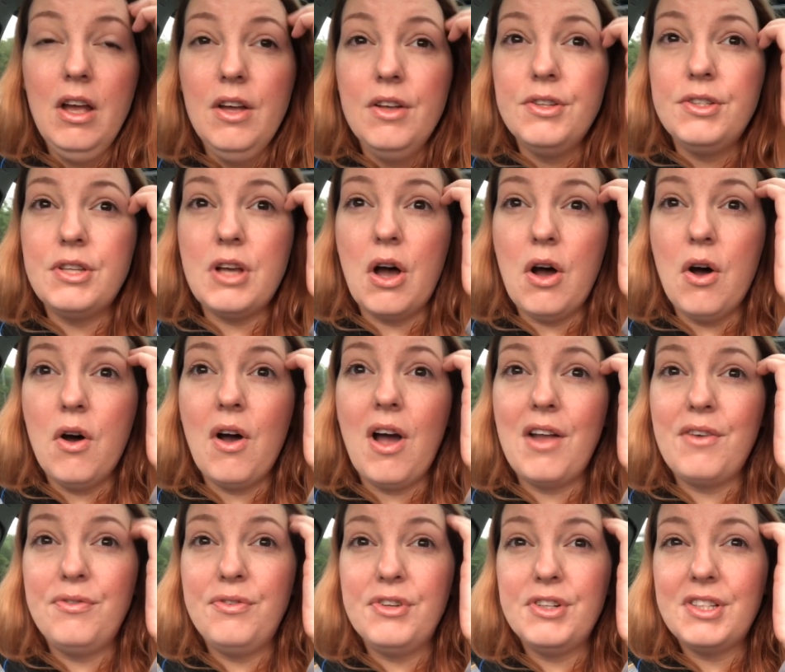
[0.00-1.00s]
So
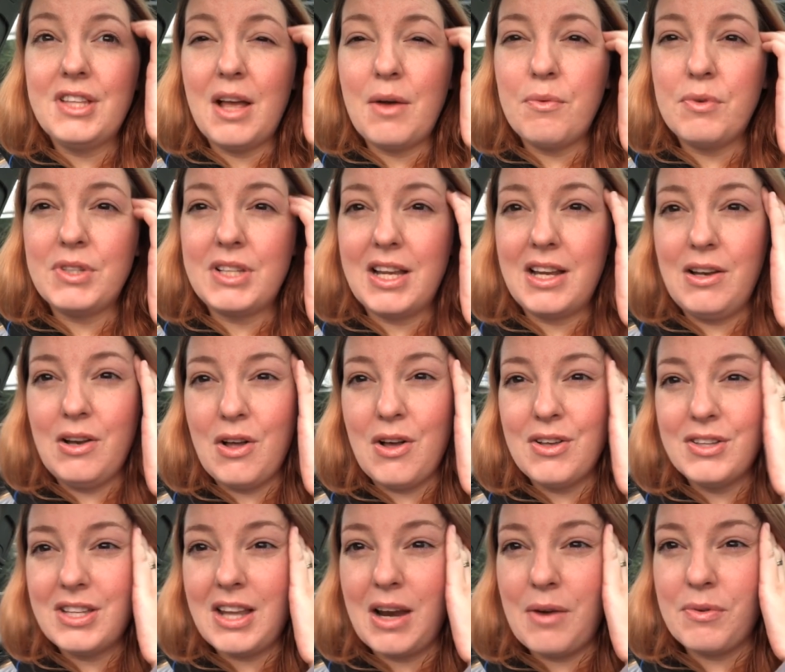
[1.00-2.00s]
at first I was at
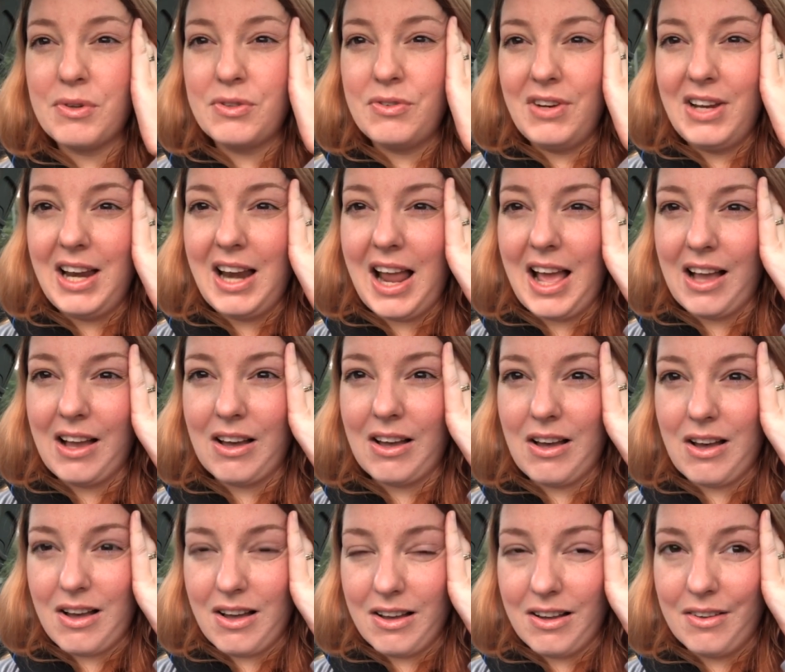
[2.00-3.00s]
loss, and I was really like
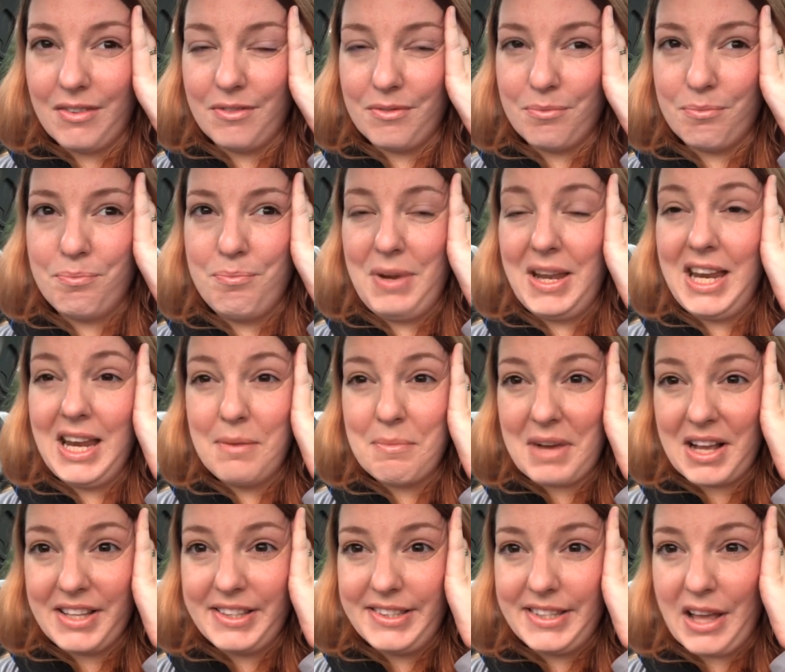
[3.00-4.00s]
beating
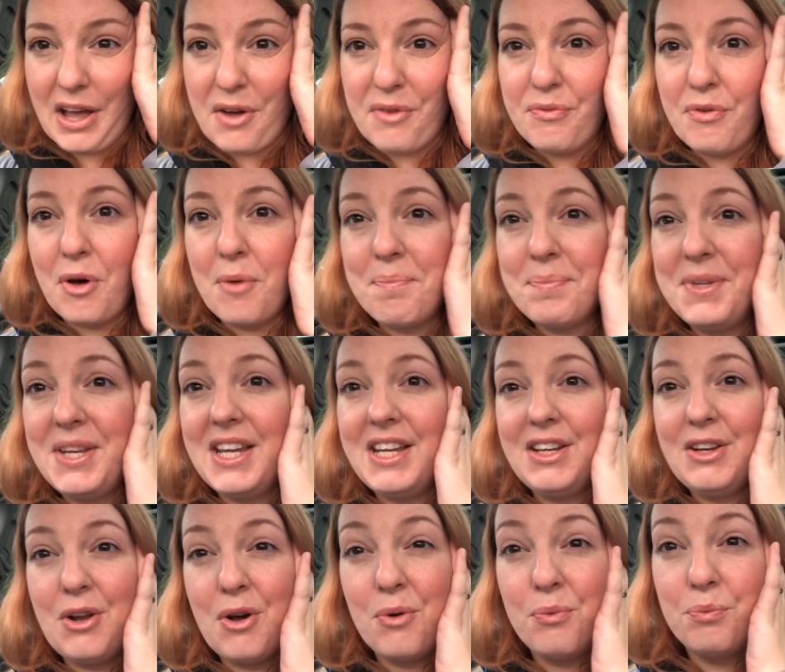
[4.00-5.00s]
myself up,
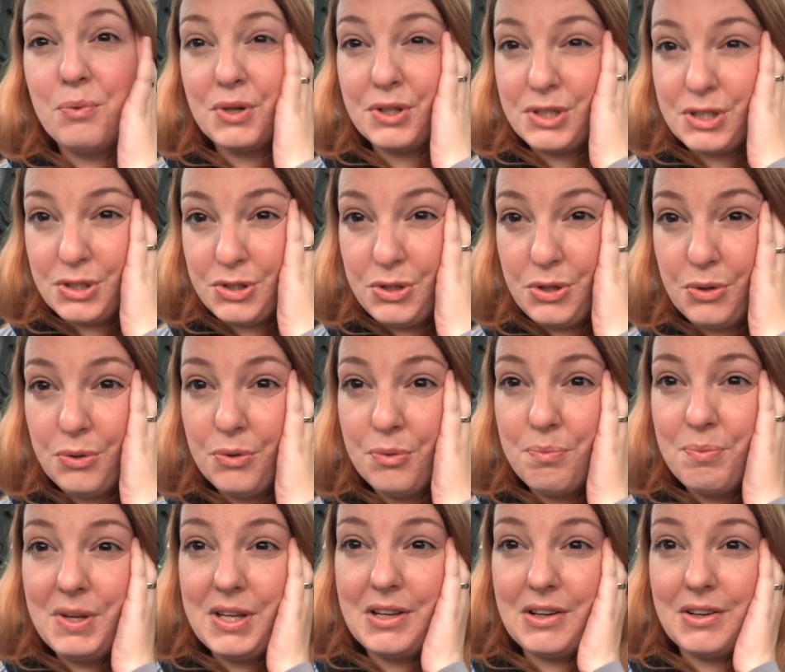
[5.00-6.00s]
didn't know what to do,
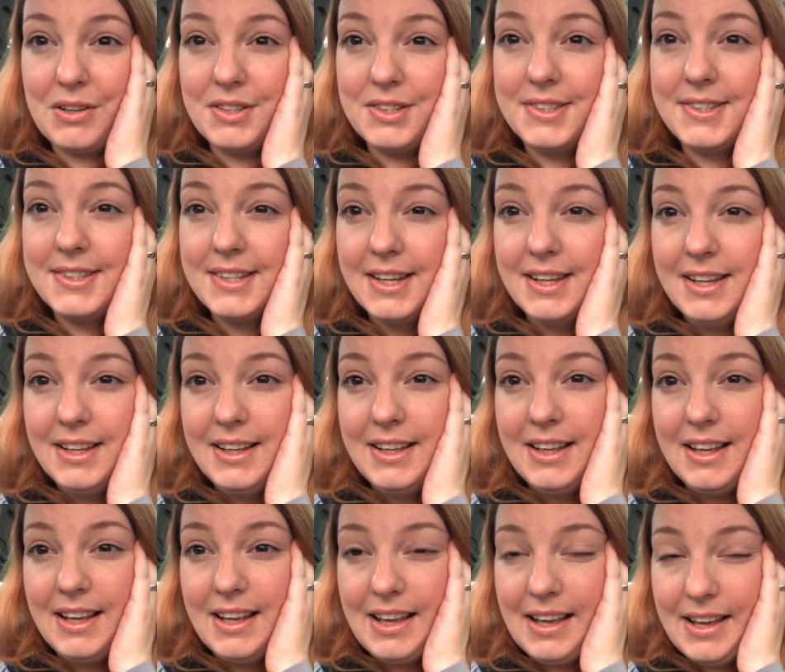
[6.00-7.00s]
because
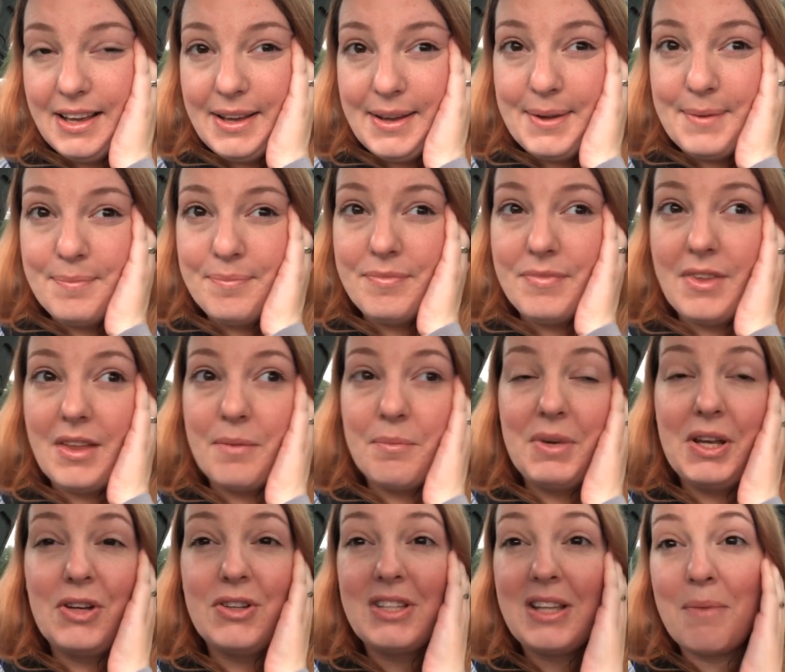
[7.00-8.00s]

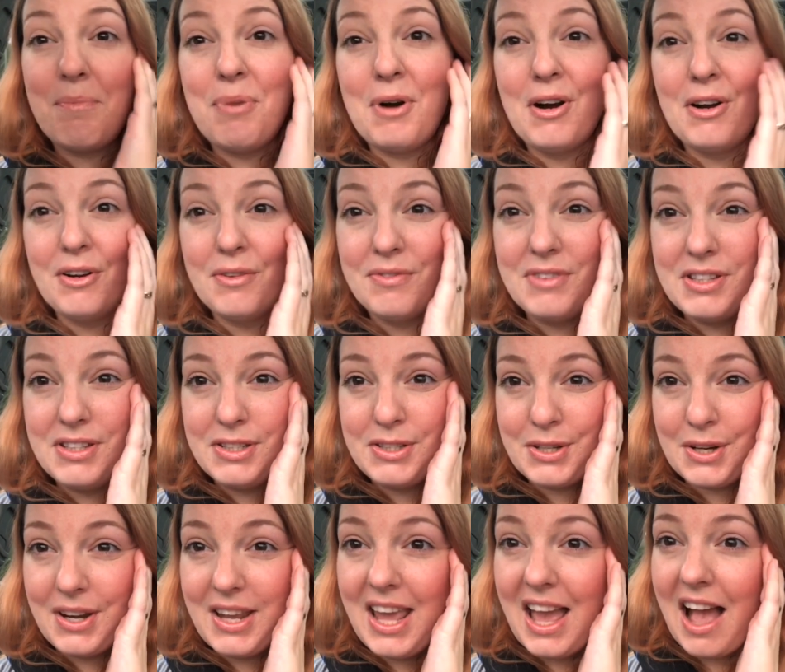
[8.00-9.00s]
I'm part of the
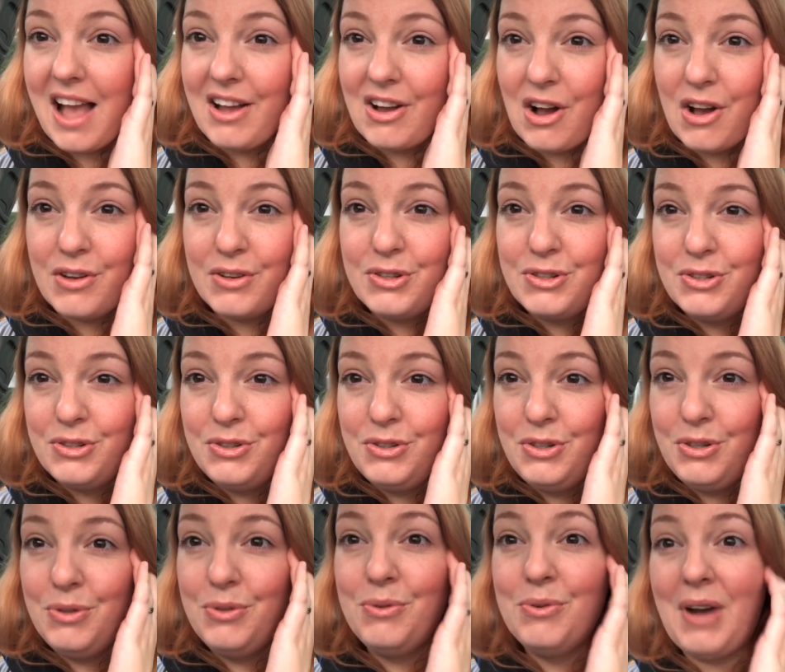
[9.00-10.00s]
study, I can't
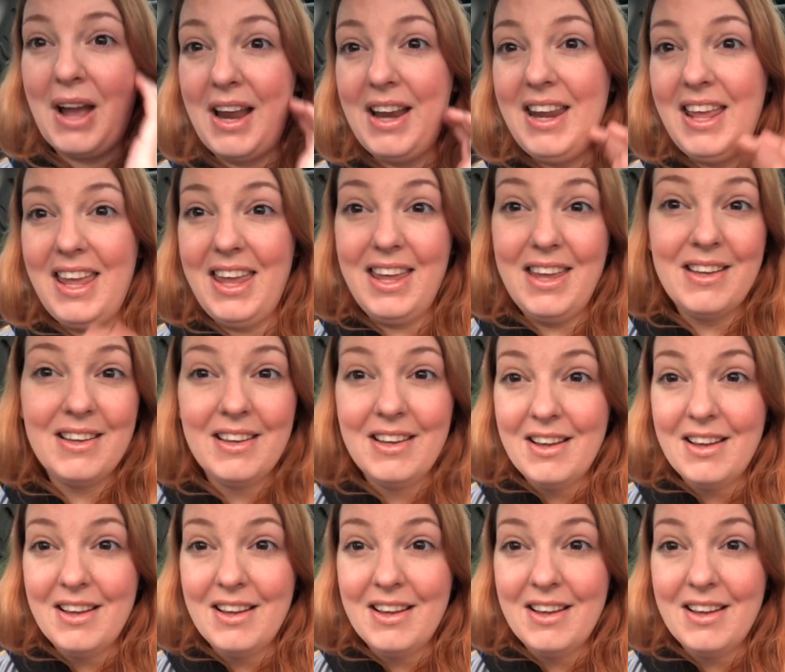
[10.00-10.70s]
do any